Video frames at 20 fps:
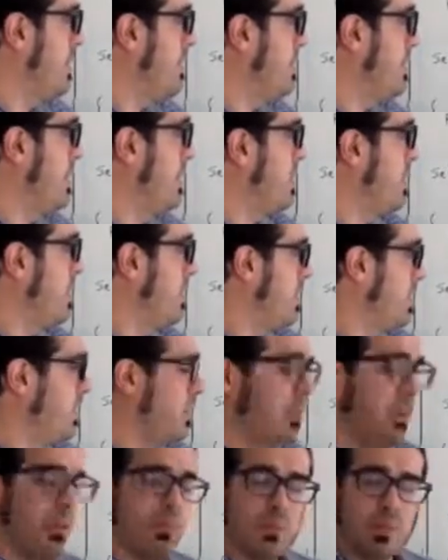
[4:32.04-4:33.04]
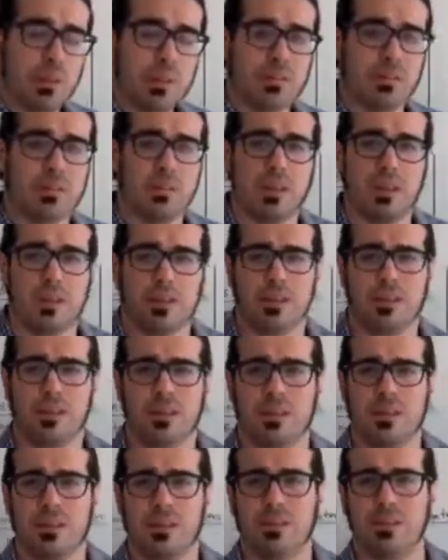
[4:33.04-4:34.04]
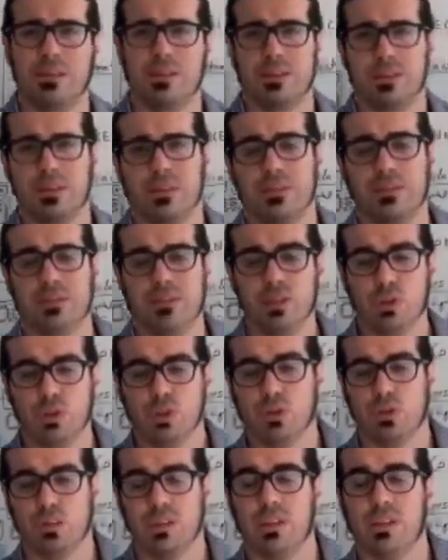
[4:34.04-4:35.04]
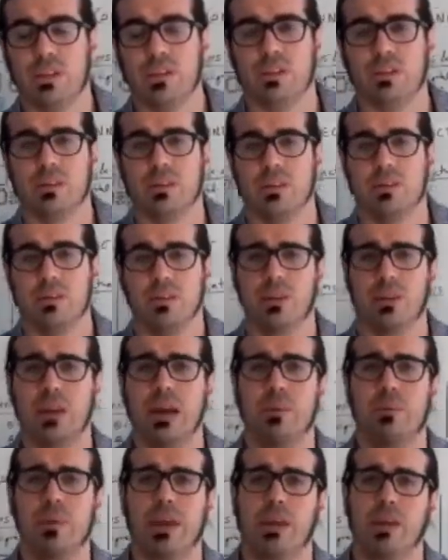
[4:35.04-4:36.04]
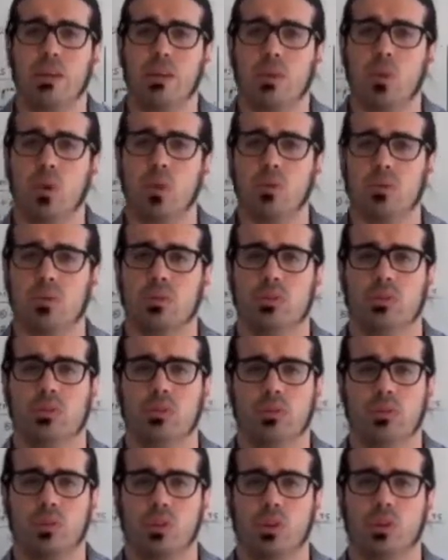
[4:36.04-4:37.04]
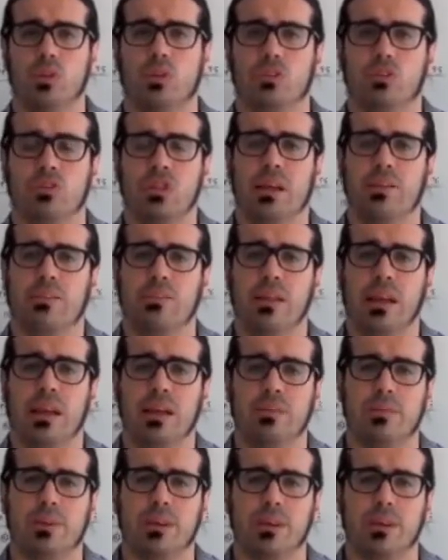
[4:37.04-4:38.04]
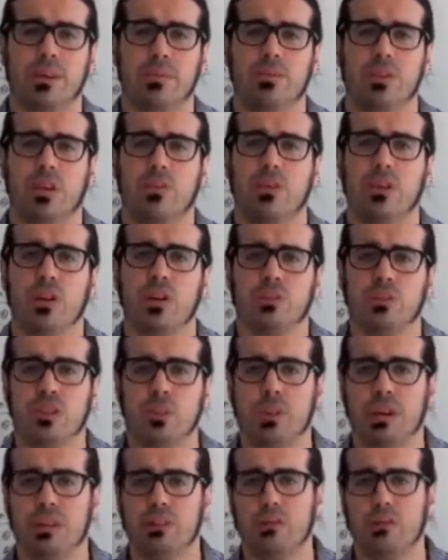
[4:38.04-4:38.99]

the second tip is that if you need it, you can make your own do-it-yourself library. So if you know C++,